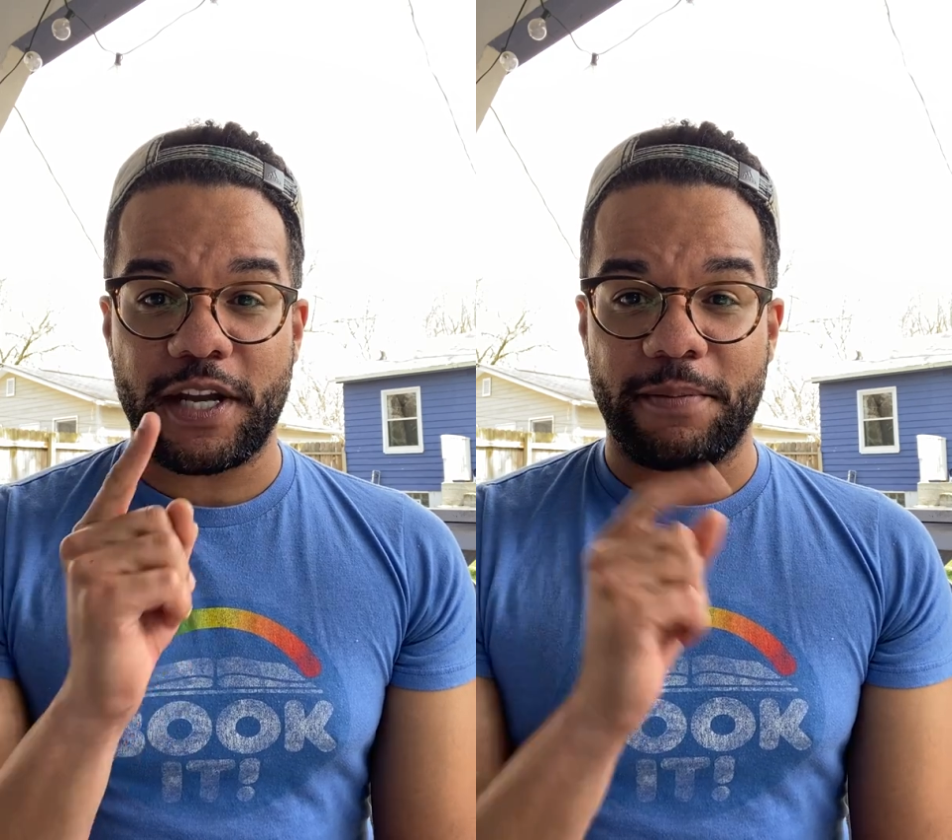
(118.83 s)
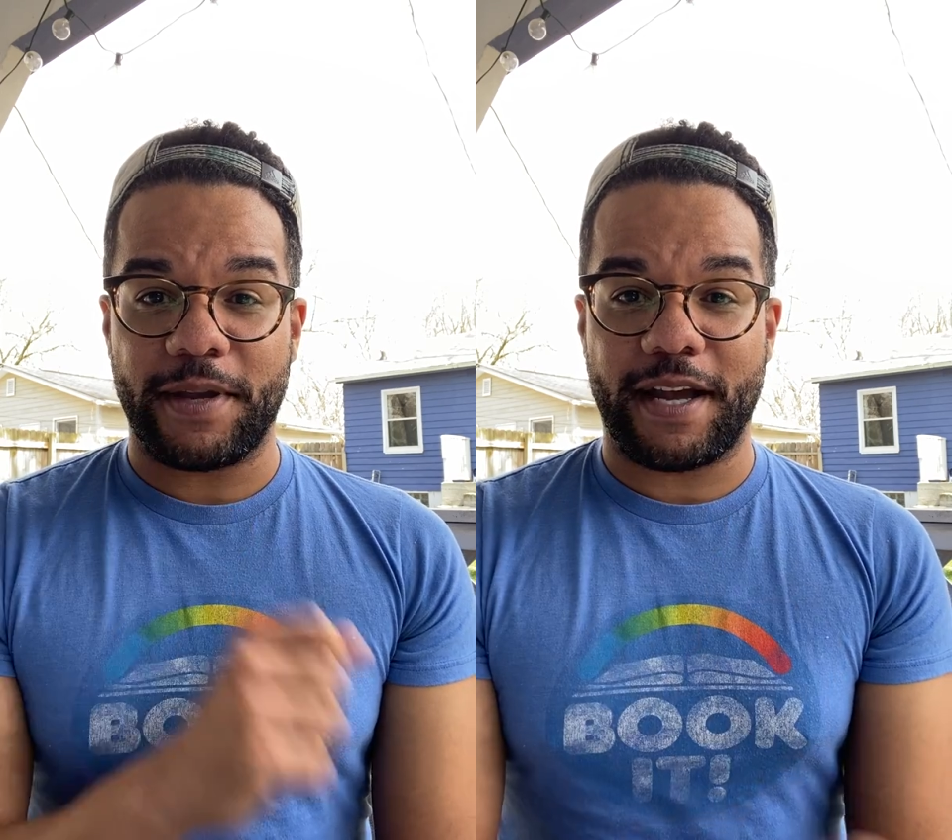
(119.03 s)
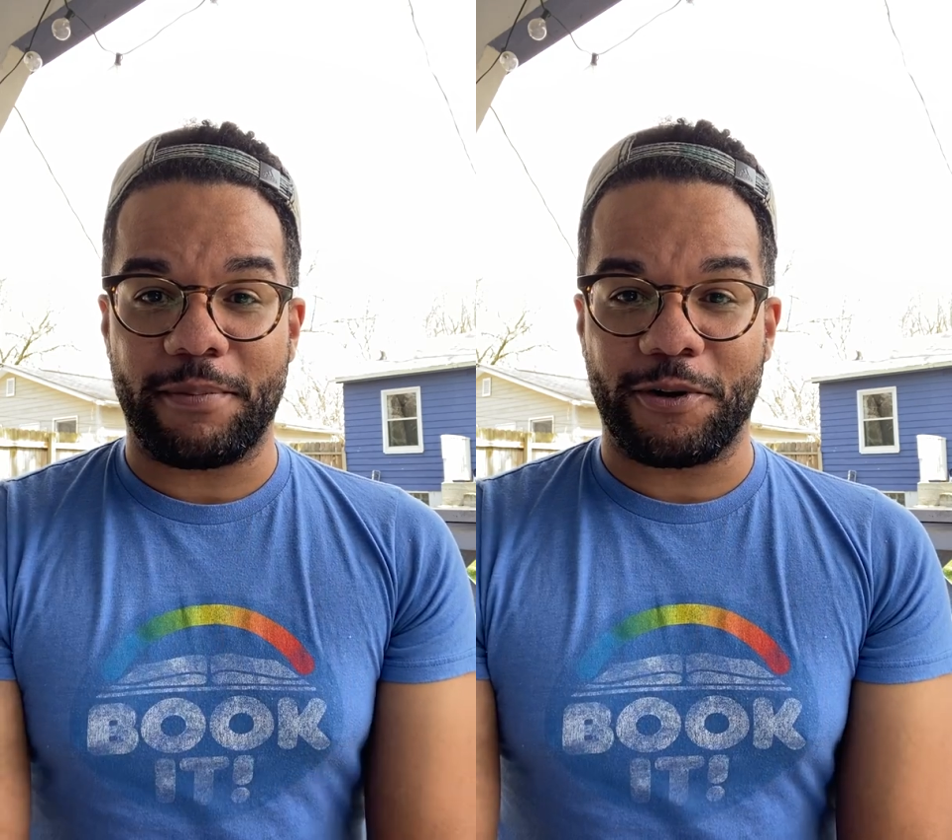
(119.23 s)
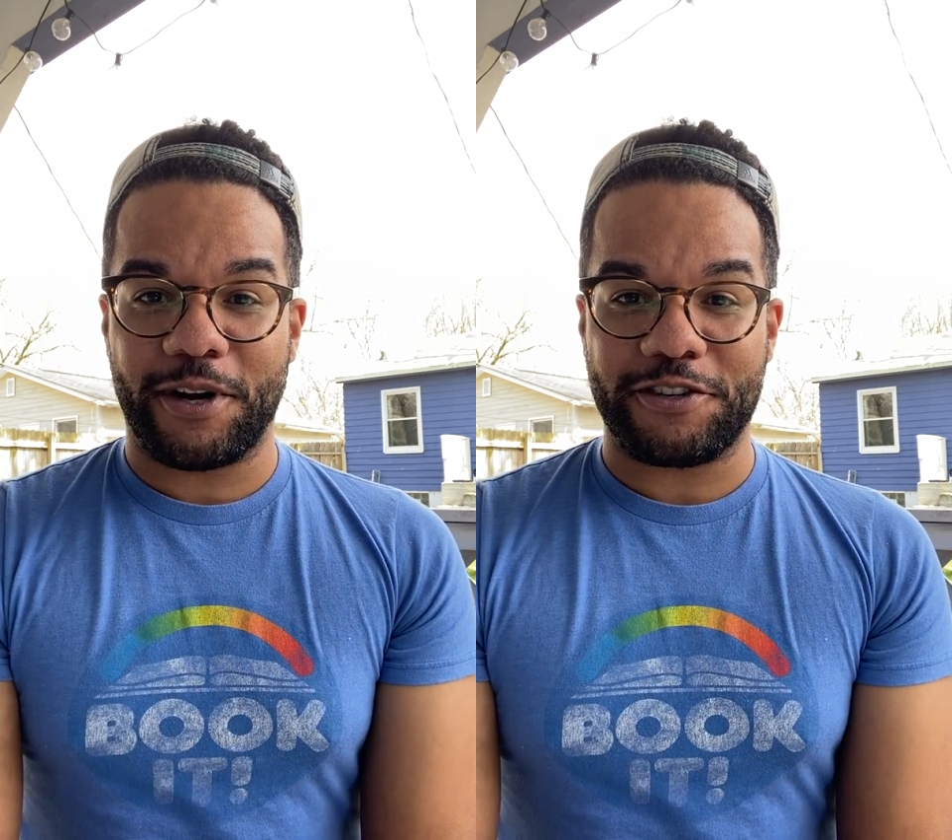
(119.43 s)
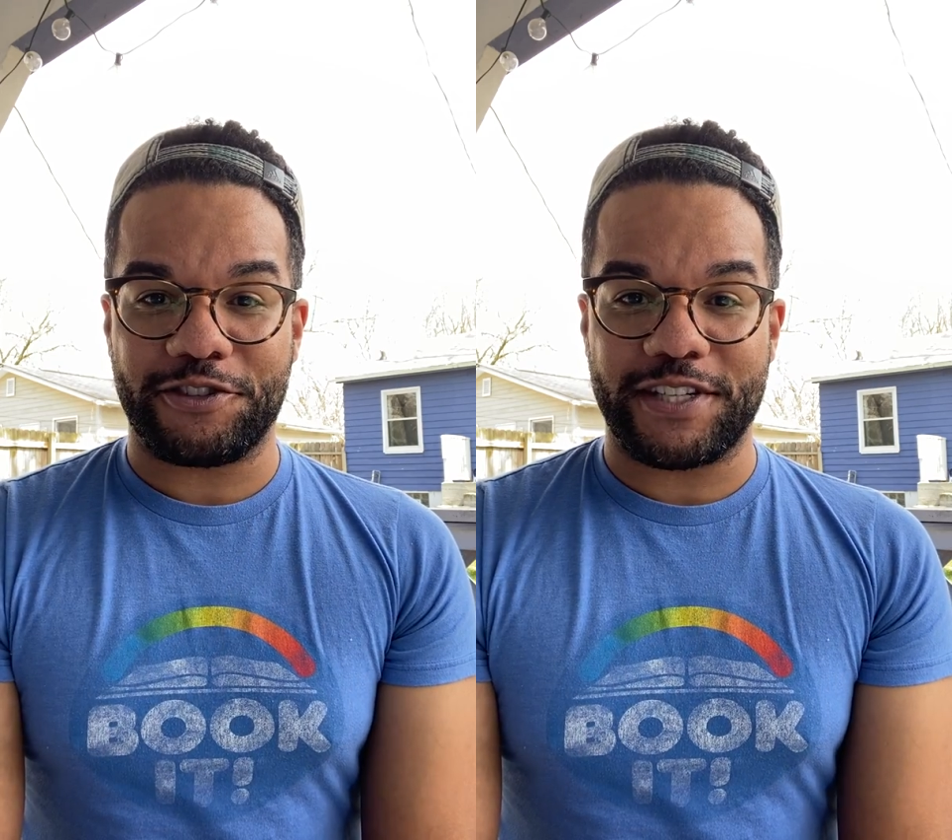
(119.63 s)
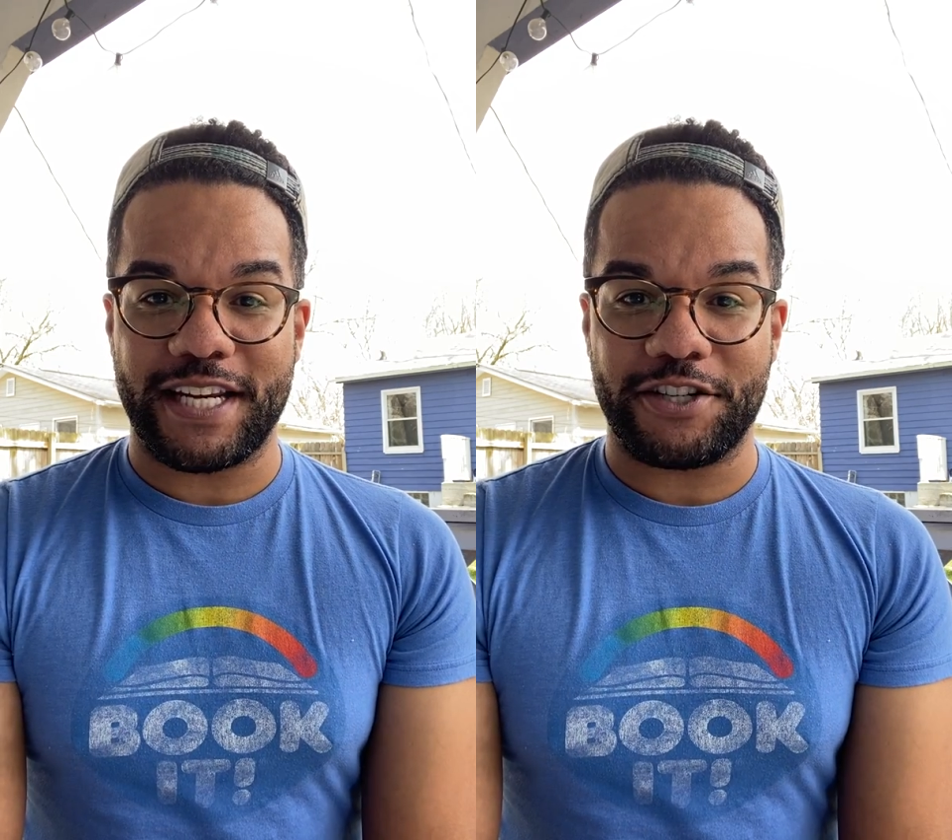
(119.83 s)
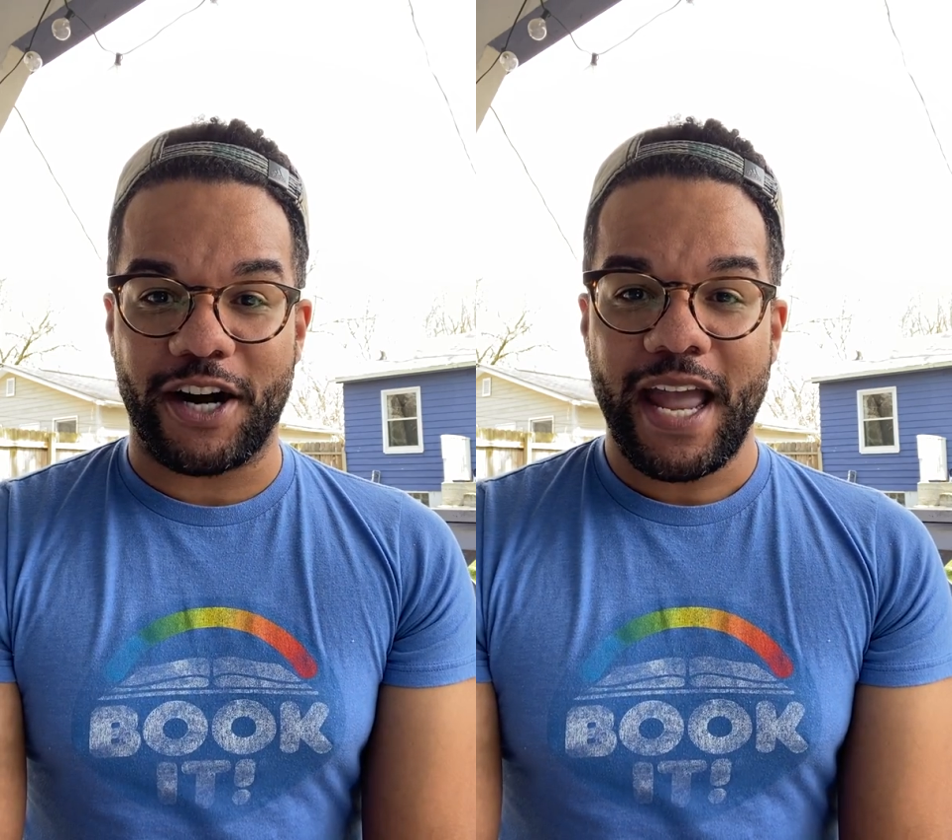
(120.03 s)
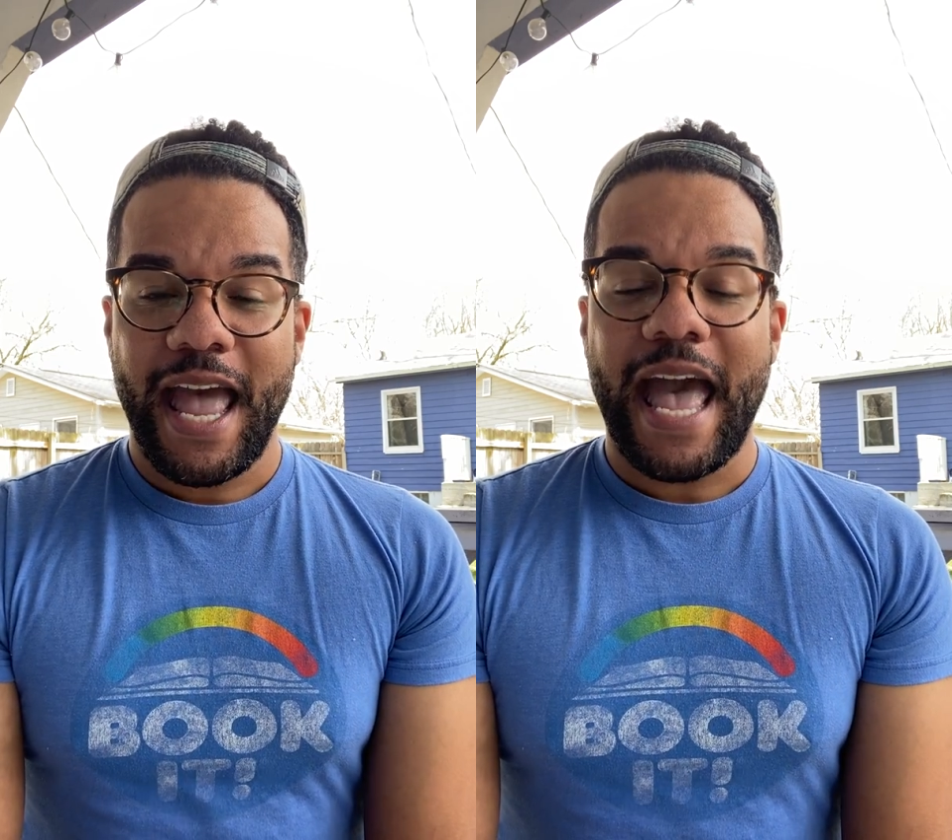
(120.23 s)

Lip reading: can become an orchestra teacher."